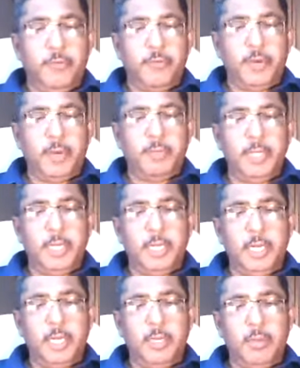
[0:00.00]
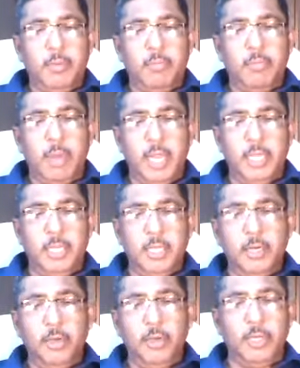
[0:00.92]
from the dead by
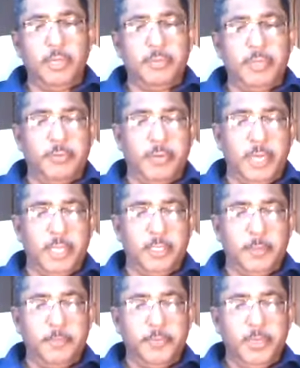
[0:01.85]
the glory of the Father.